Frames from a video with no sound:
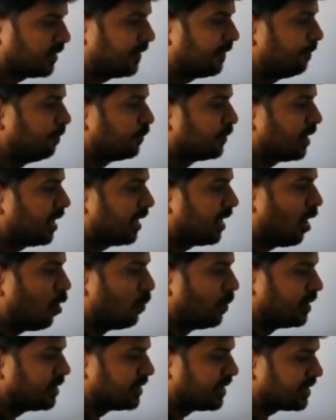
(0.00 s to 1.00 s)
stick. And
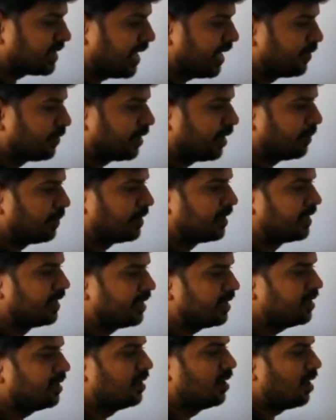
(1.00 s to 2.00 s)
how many sticks I have to keep it
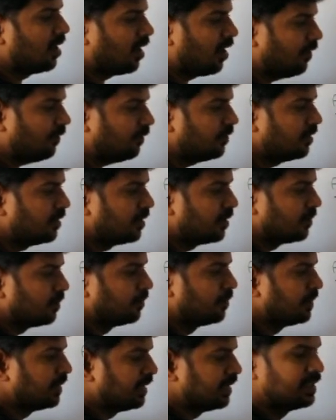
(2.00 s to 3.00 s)
here? Of
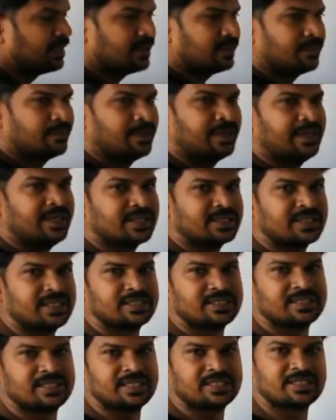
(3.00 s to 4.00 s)
B
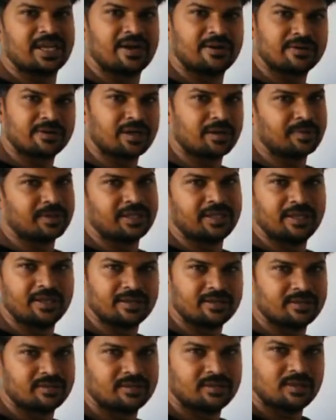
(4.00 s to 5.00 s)
distance sticks I have to keep it
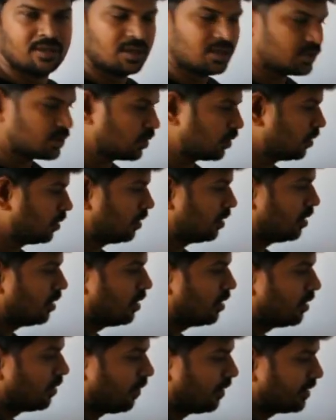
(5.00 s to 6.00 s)
here. So
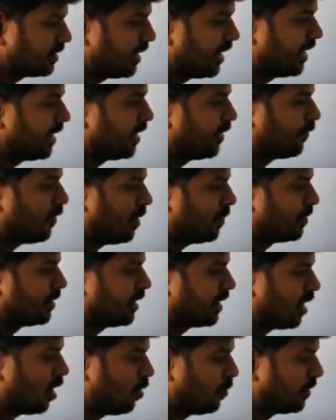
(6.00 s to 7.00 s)
what is the area formula
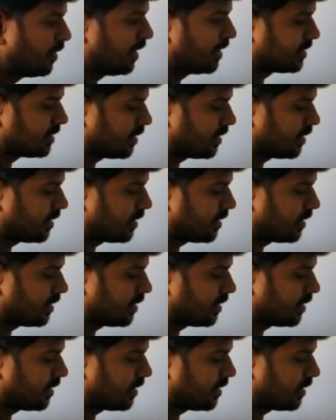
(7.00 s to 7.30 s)
here? How many